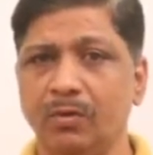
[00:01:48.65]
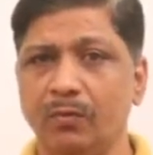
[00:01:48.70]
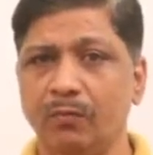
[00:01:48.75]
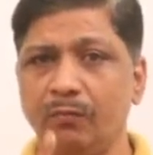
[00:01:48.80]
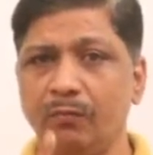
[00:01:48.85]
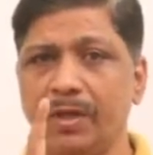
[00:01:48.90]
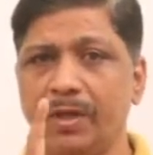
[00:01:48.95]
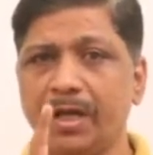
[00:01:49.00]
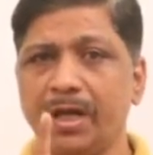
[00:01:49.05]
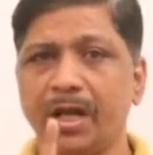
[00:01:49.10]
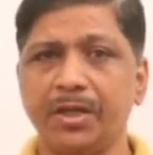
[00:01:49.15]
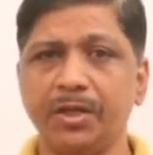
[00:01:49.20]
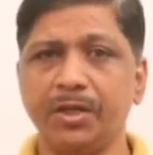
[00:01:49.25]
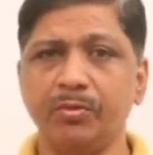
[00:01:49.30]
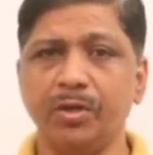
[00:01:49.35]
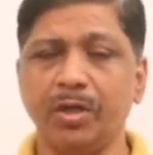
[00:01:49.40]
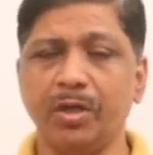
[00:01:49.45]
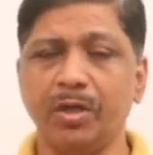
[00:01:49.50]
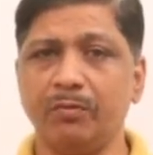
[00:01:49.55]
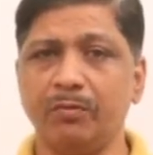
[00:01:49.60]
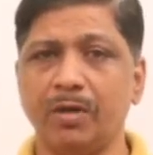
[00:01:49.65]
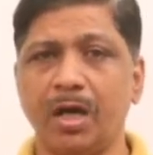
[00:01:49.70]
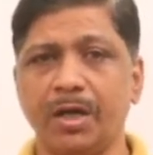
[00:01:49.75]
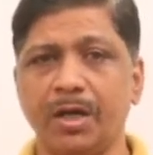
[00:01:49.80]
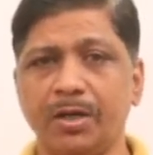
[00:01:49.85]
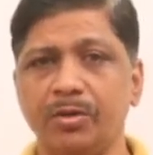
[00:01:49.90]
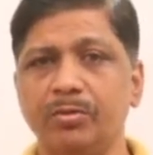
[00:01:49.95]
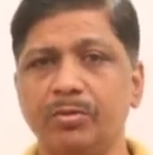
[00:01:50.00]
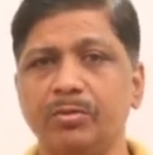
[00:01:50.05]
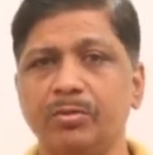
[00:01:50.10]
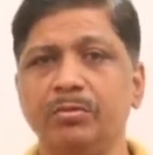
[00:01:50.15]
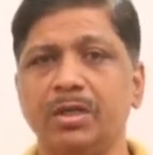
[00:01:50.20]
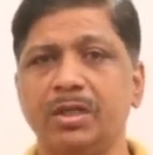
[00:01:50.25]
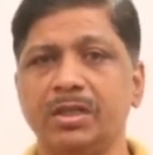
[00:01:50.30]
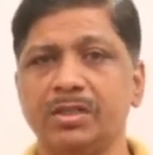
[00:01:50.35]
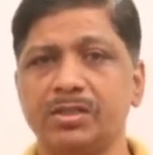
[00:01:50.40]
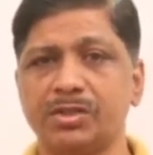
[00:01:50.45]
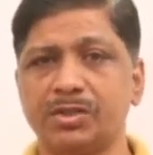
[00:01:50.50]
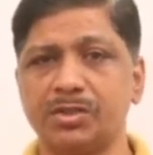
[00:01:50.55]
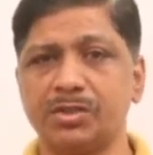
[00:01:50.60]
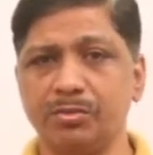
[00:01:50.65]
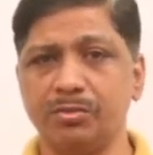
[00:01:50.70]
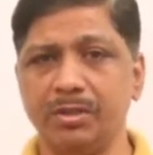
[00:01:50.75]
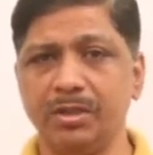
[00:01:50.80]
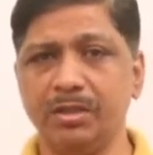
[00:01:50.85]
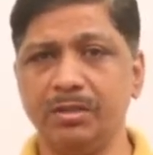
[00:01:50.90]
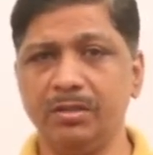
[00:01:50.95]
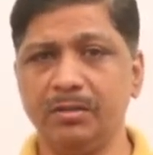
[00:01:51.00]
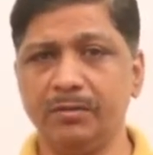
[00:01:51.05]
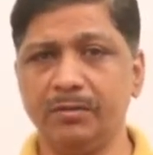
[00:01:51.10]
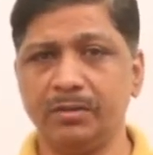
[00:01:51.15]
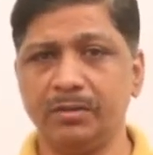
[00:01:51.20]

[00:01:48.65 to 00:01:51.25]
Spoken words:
where are you now? Are you a student